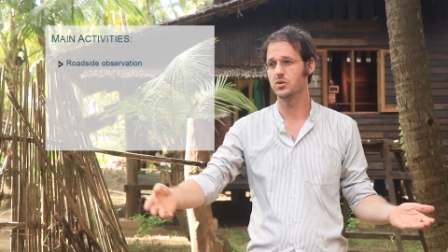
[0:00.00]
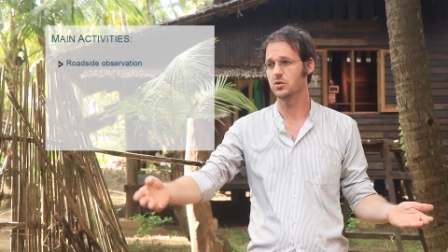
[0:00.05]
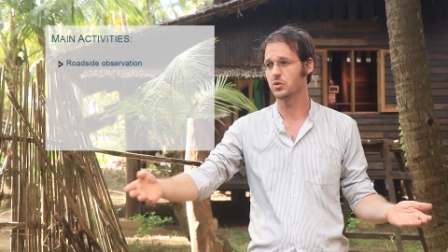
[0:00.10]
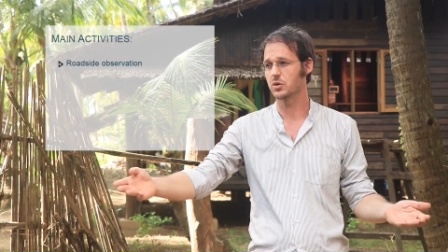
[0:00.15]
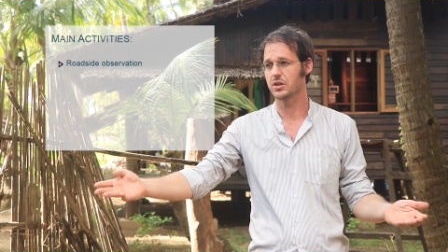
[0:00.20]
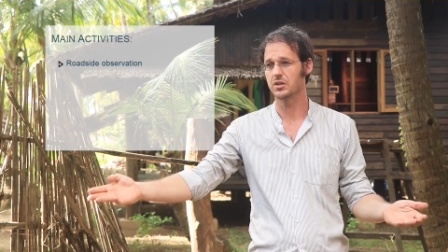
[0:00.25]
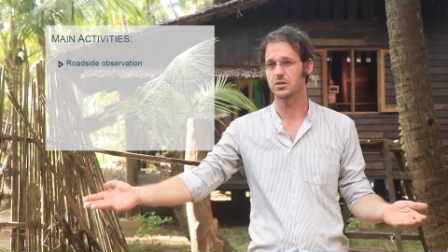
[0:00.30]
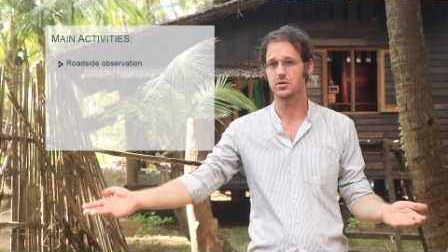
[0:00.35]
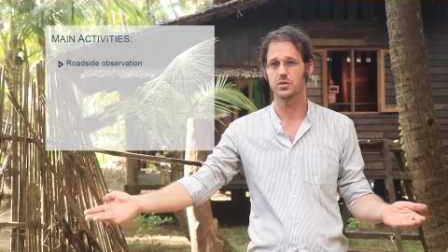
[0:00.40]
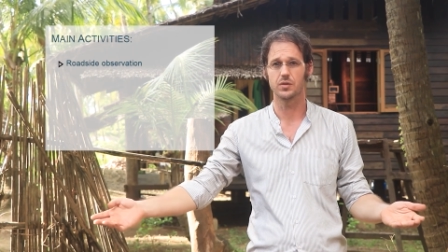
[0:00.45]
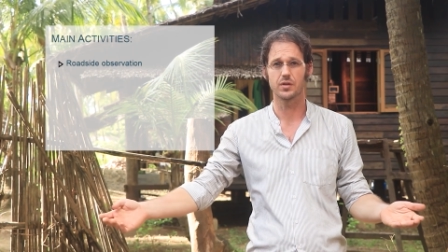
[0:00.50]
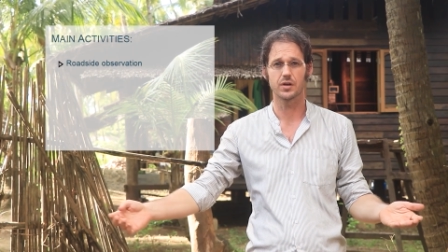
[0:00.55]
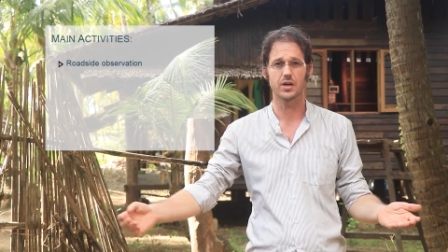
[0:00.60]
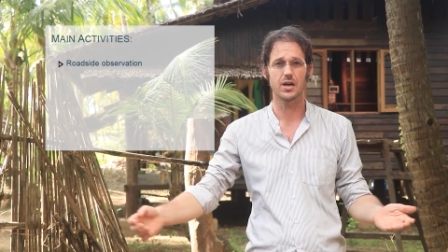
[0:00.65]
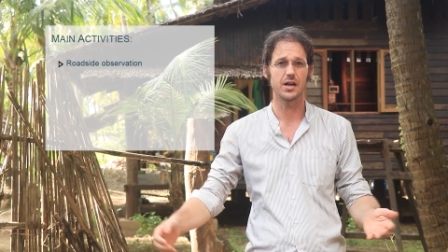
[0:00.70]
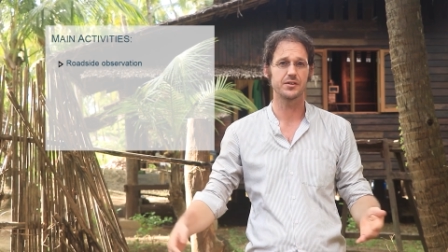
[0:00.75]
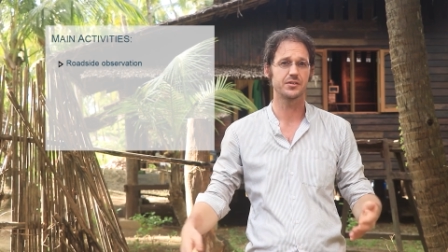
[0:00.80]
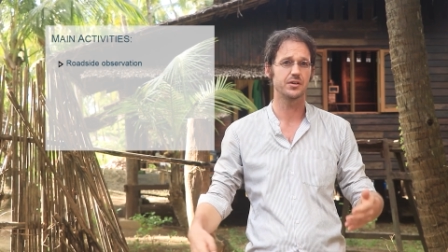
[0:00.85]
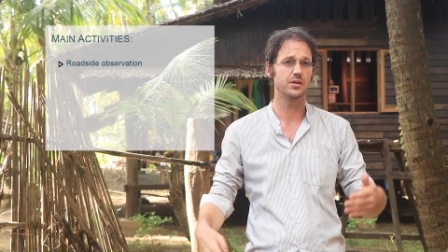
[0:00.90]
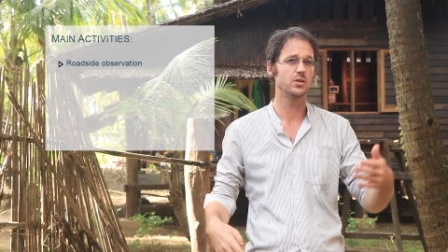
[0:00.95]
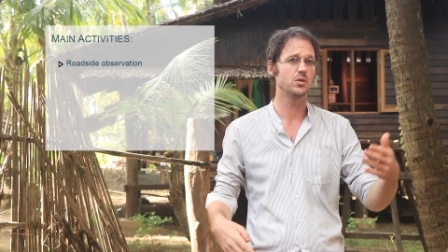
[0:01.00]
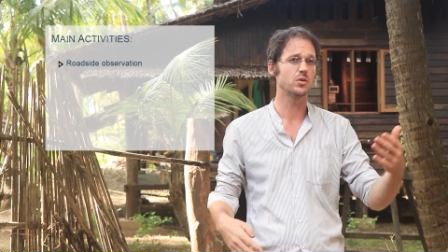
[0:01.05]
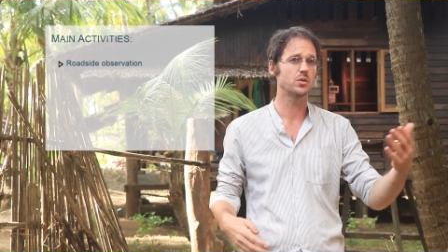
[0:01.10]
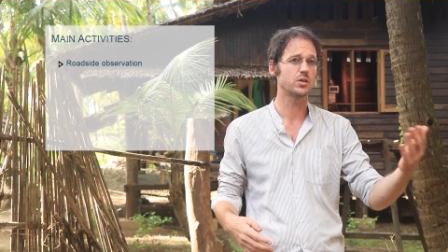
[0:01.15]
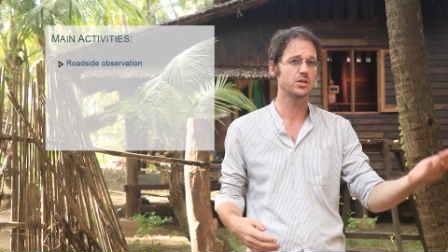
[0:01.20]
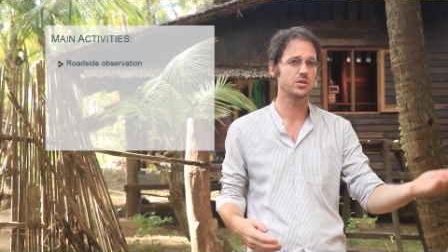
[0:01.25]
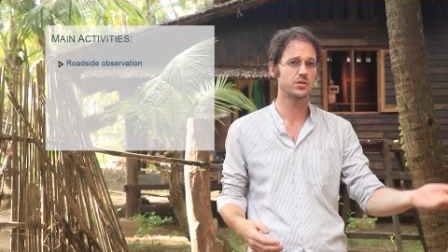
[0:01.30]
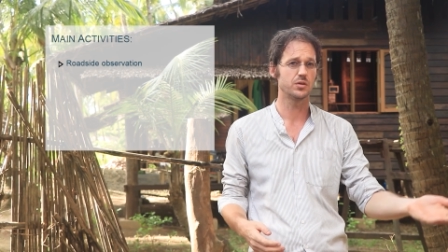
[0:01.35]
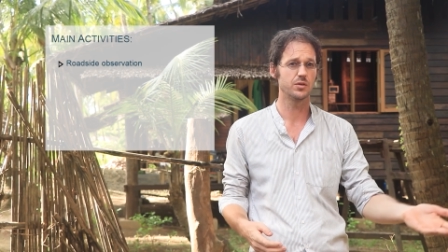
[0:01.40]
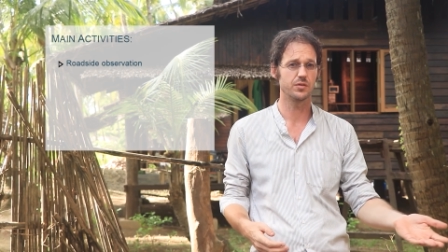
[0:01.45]
look into the gutter, look
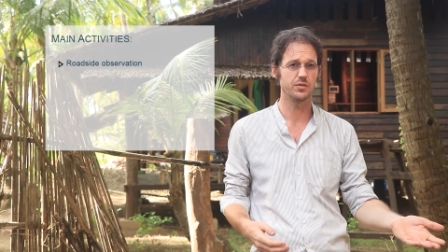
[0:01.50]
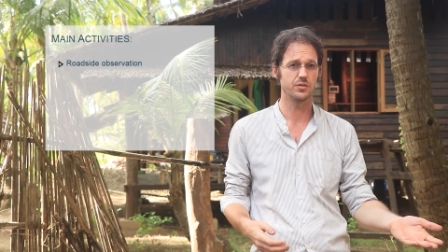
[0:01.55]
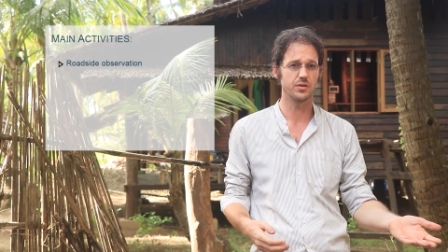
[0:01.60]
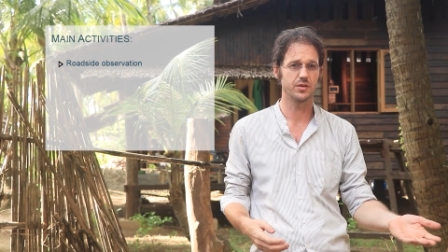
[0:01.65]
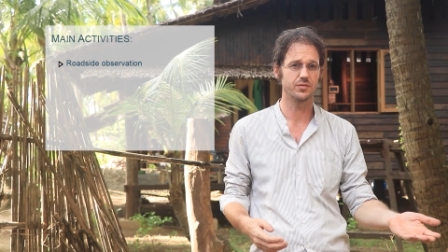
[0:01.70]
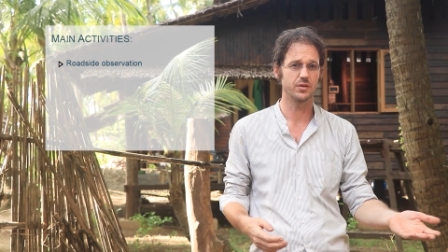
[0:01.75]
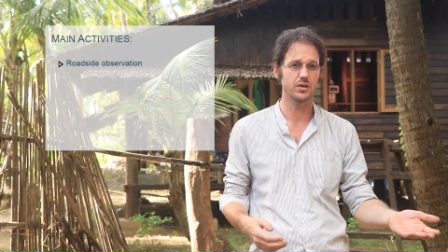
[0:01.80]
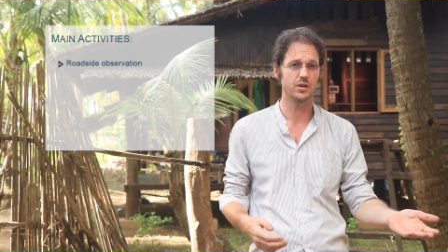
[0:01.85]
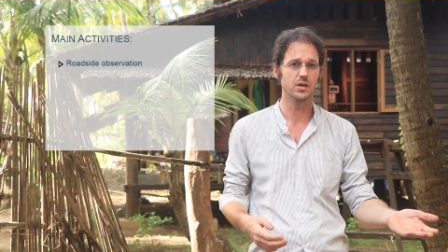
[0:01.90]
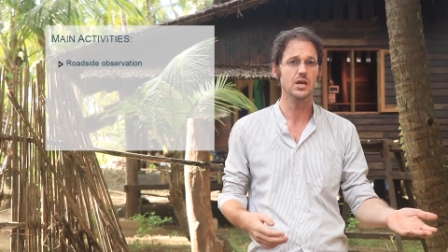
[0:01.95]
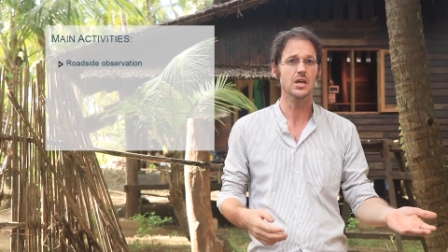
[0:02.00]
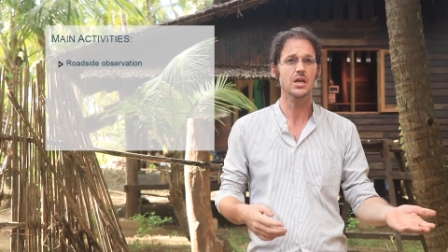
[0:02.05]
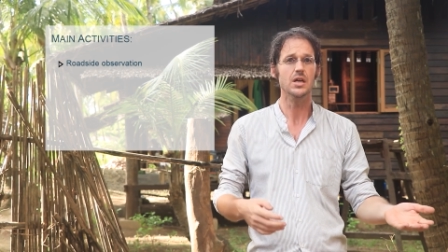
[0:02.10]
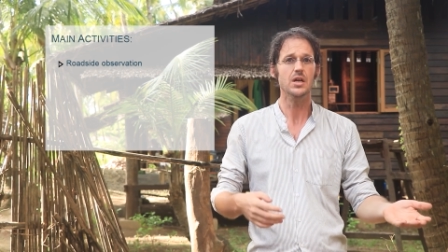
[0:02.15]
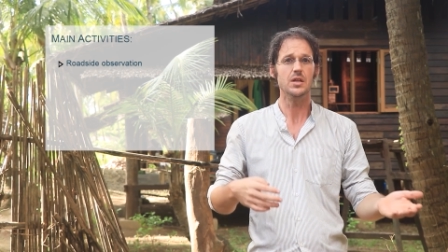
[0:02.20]
into the river.